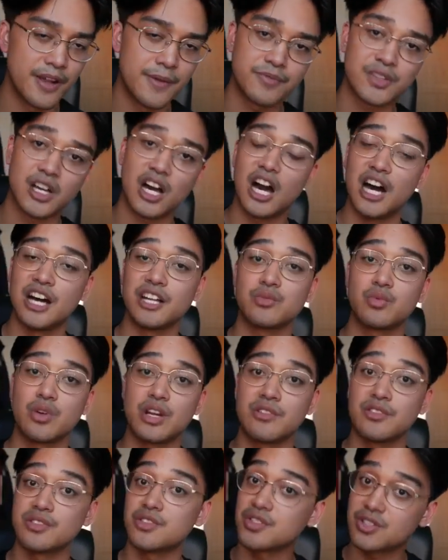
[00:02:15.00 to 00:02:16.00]

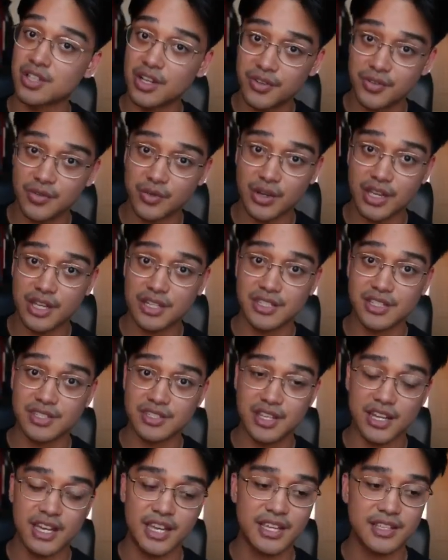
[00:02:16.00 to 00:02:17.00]
hardware and software
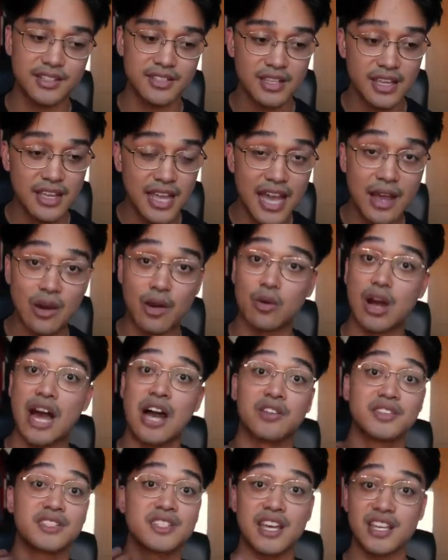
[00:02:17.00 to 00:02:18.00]
designs,
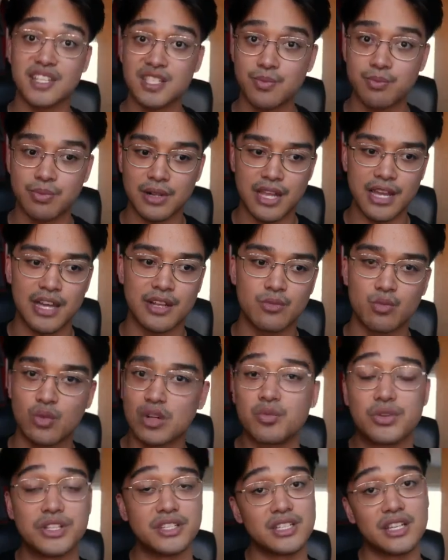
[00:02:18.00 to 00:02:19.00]
our test plan,
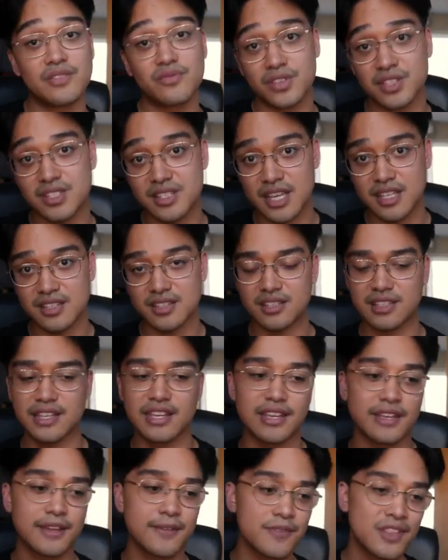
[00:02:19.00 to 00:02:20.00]
what we did for
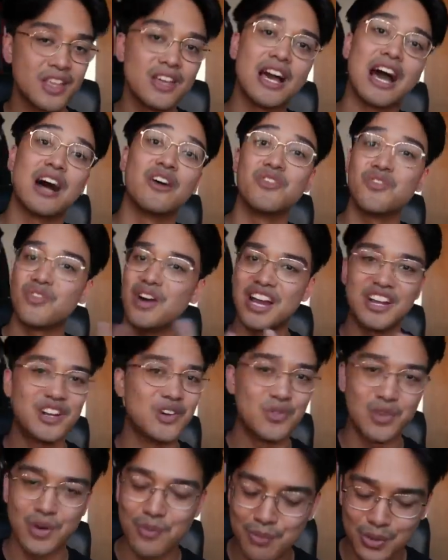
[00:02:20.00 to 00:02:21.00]
testing, our
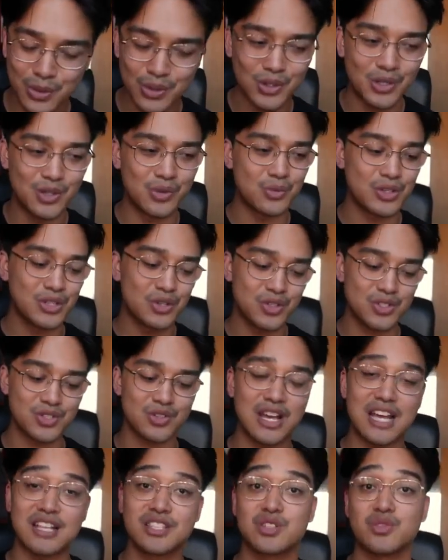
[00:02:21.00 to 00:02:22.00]
final report. We
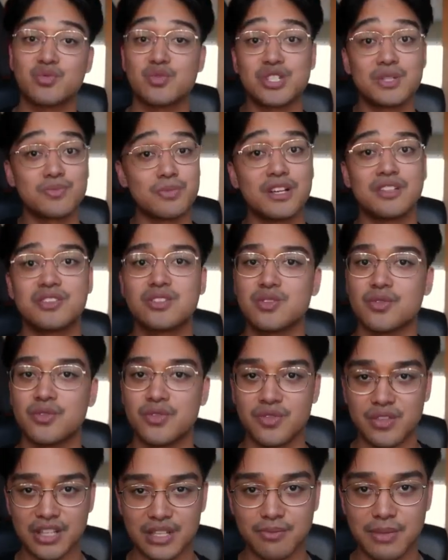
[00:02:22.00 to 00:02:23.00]
also had to respond to
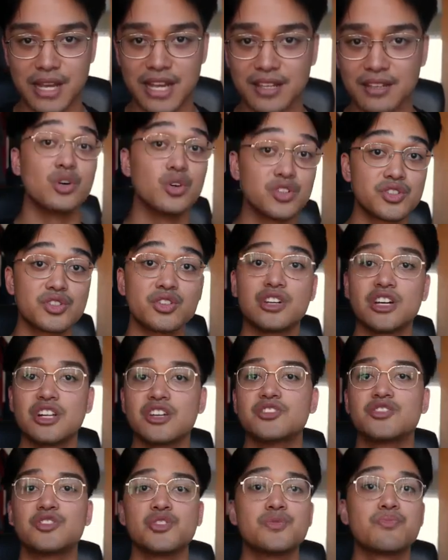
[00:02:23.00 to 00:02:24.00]
feedback. You also got
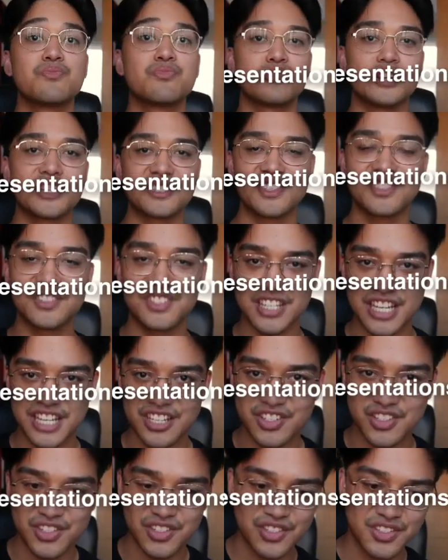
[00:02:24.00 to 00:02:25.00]
to do
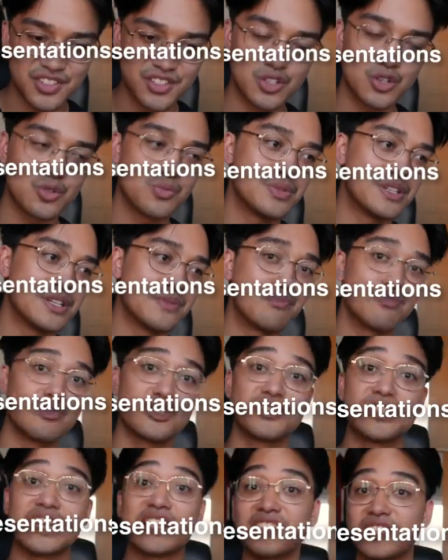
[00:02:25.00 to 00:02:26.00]
presentations. You'll be
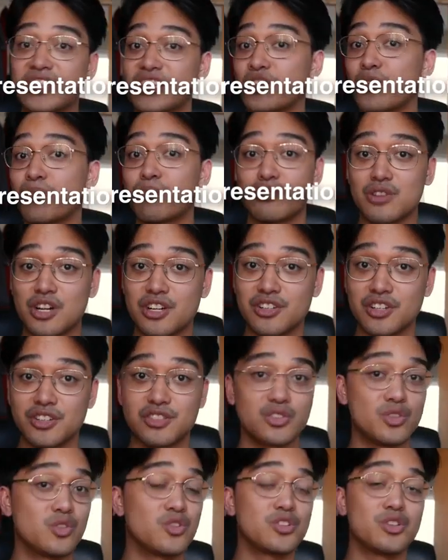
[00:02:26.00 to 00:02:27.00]
presenting your
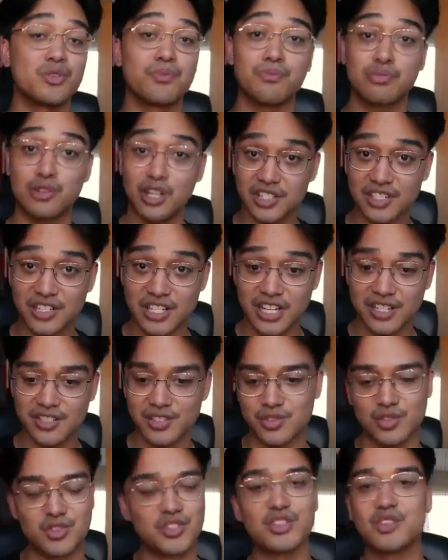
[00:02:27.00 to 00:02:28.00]
product or your
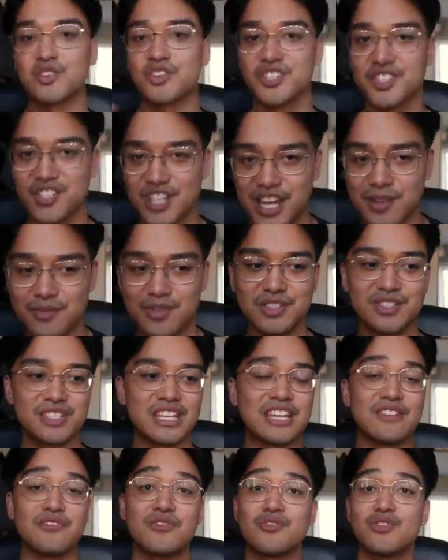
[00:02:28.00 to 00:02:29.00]
projects or your assignments
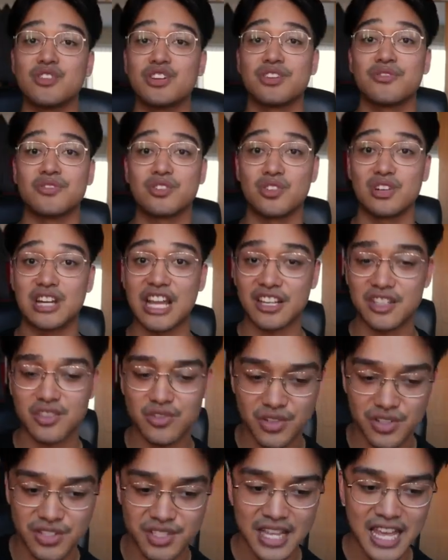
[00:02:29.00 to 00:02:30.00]
in front of your
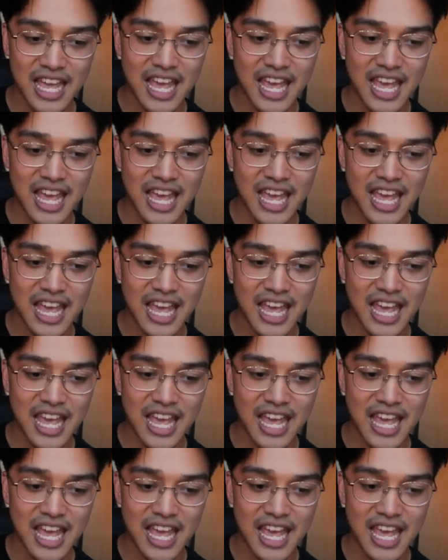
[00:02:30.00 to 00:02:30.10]
lecturers.